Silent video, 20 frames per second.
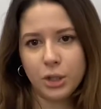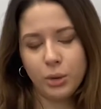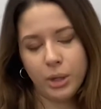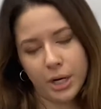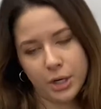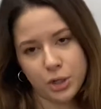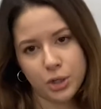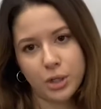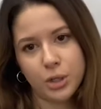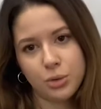you
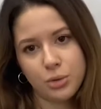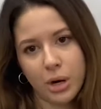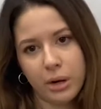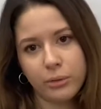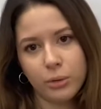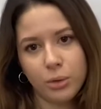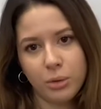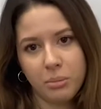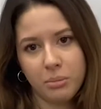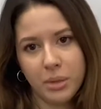guys shouldn't
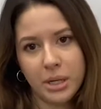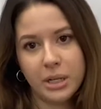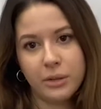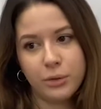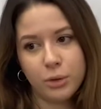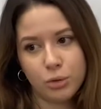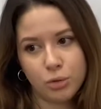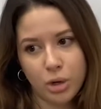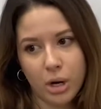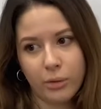travel, and
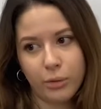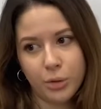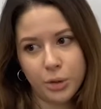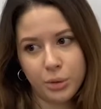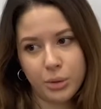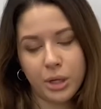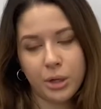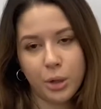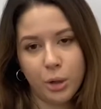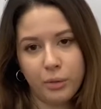if you travel
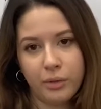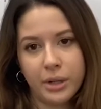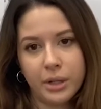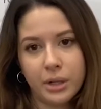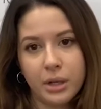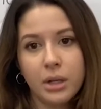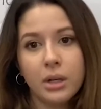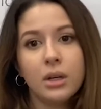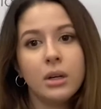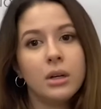and you get COVID,